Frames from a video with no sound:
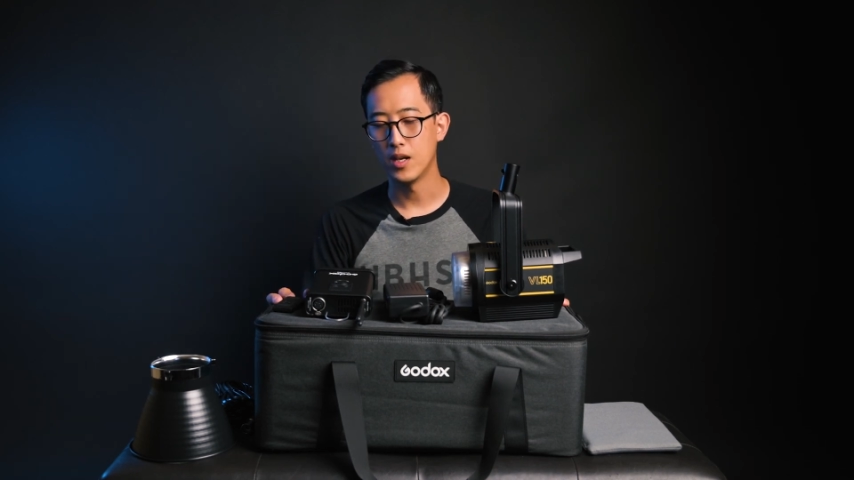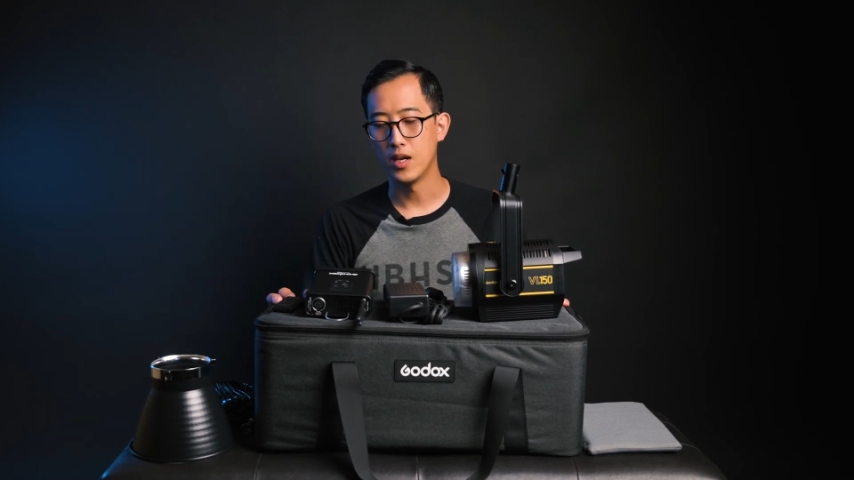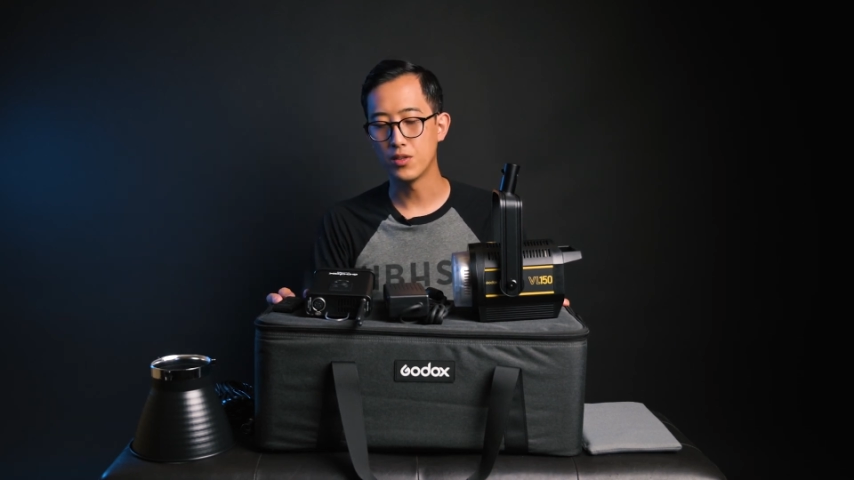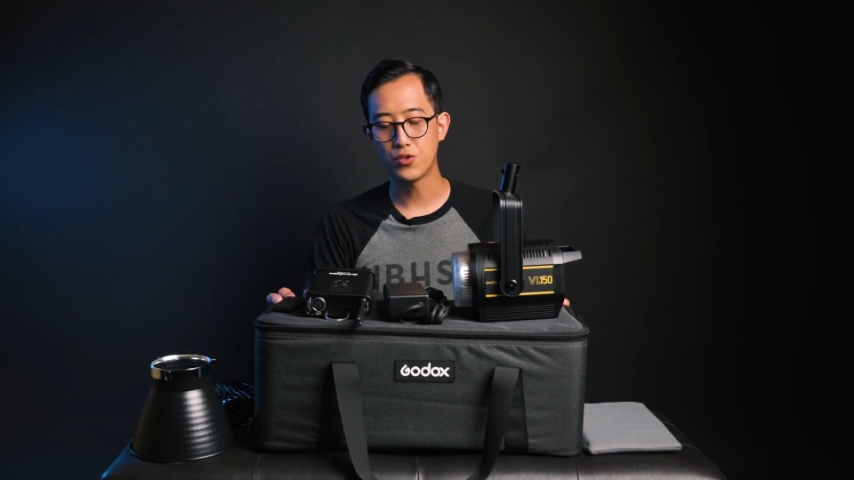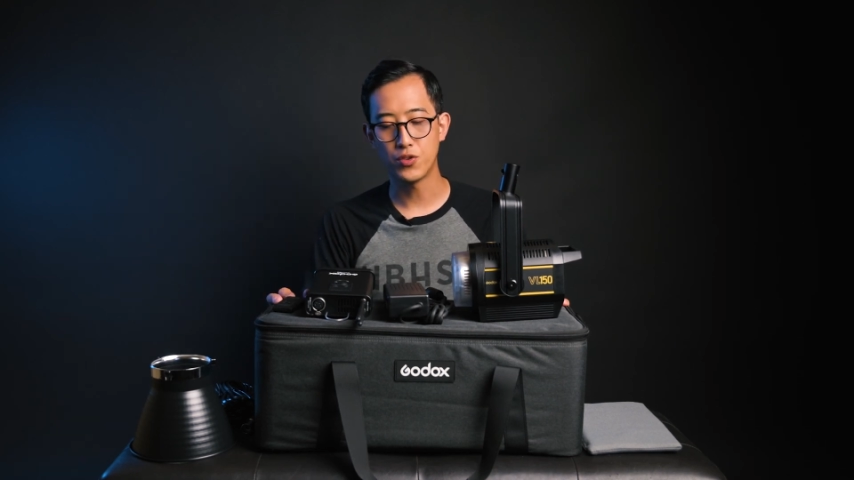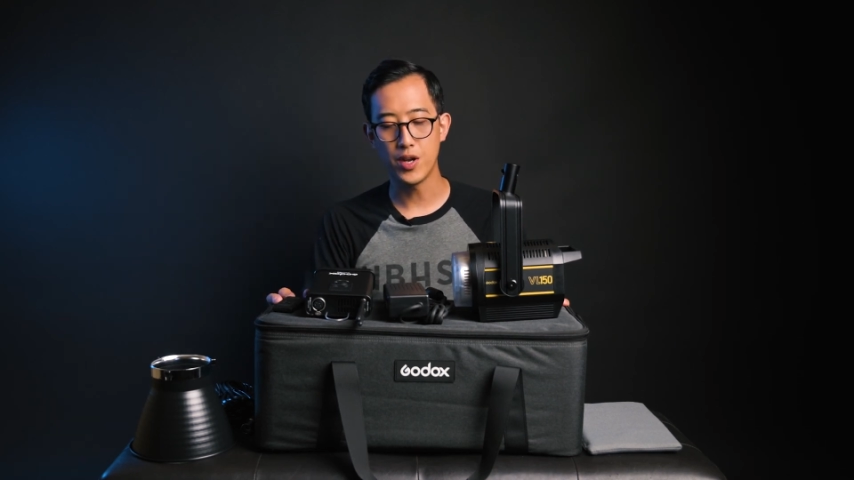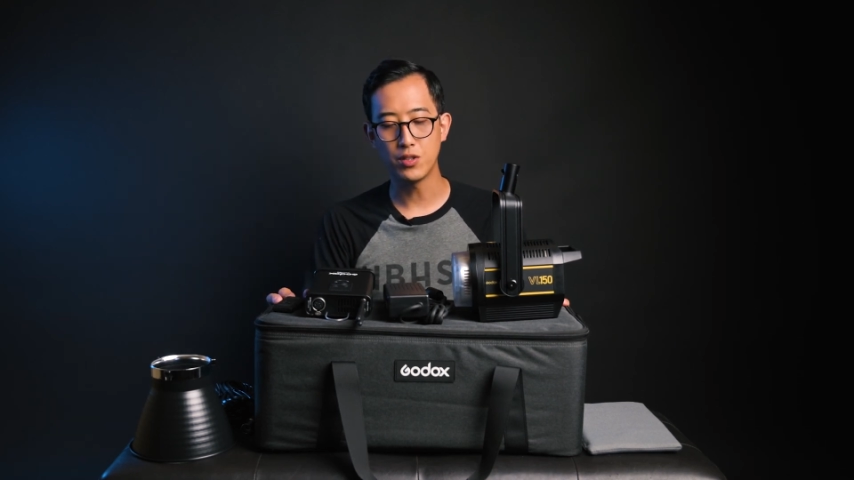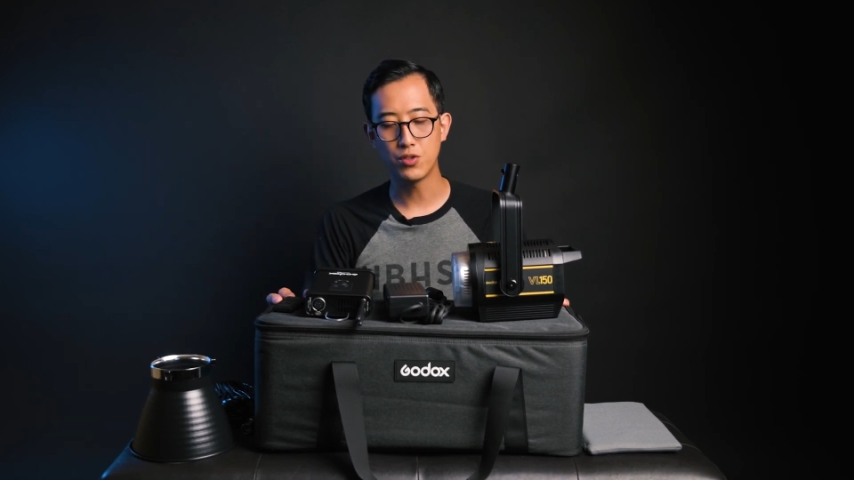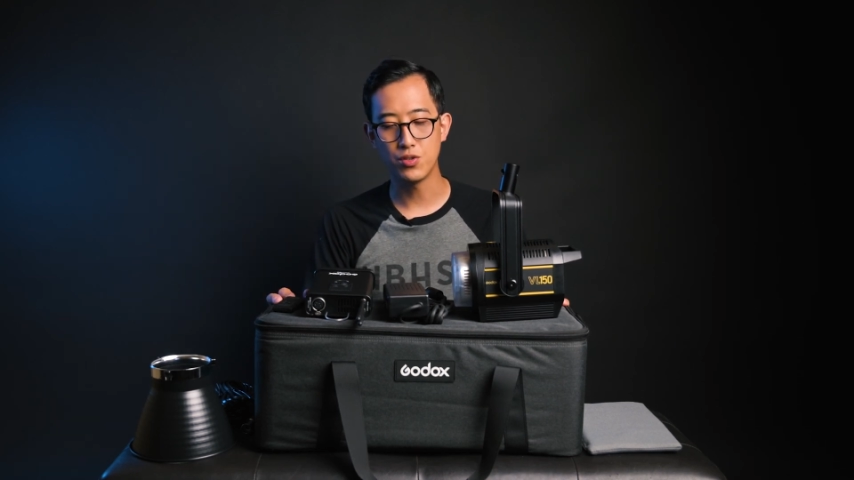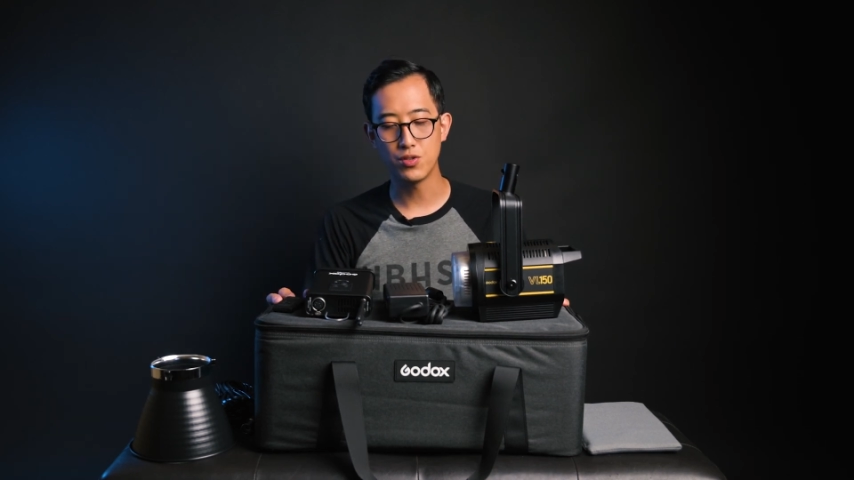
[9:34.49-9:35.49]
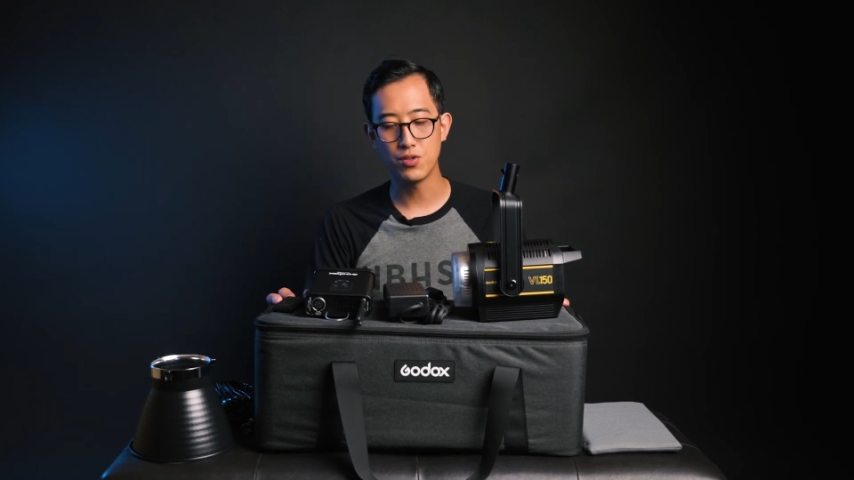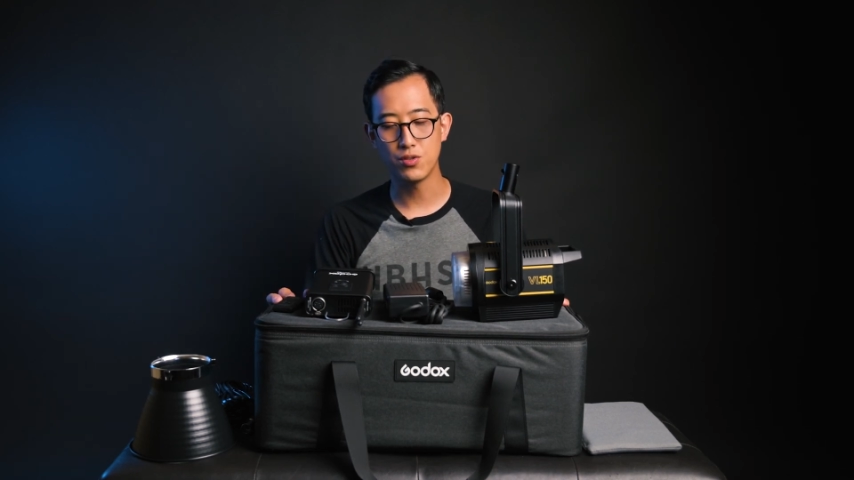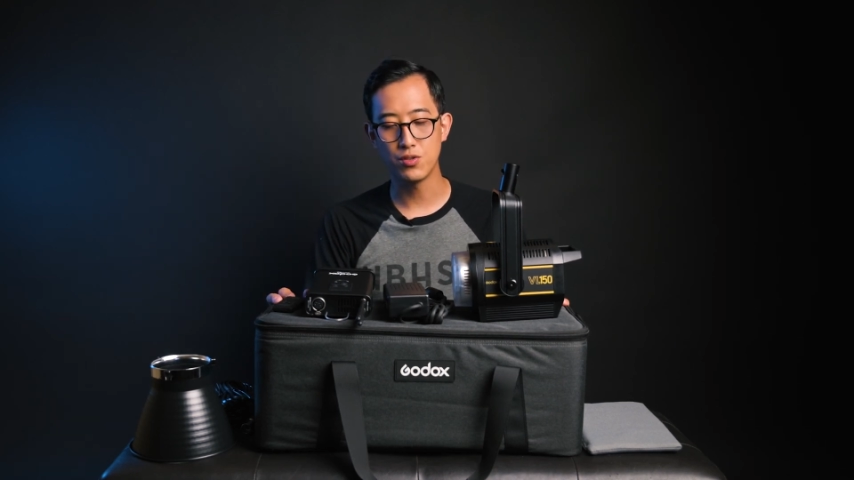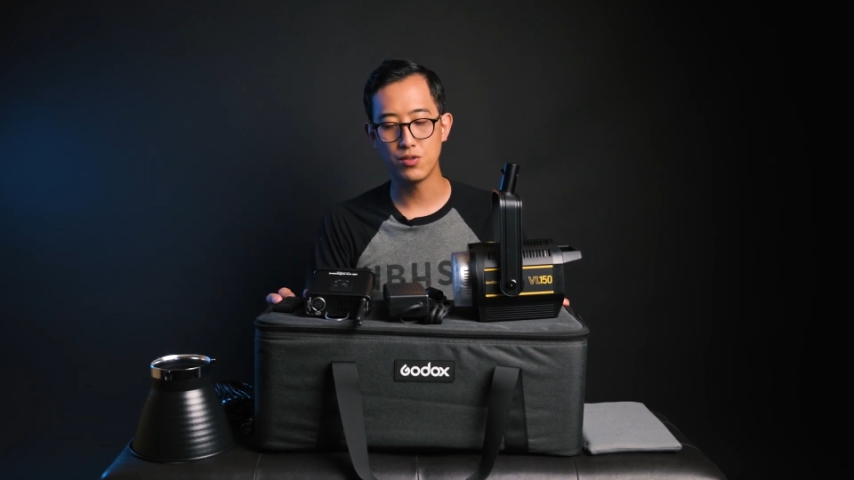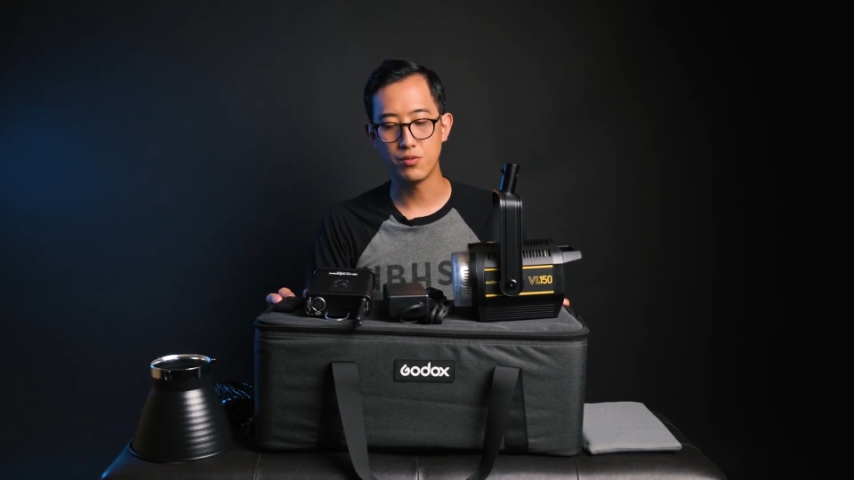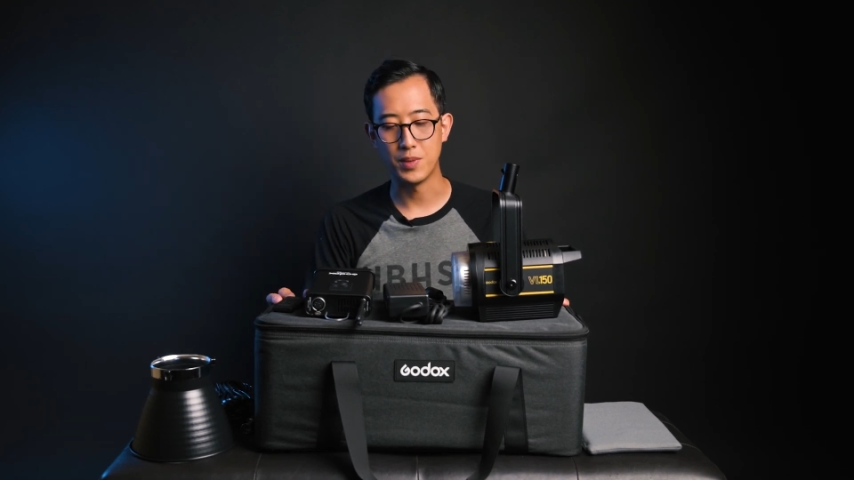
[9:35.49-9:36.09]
I'll try to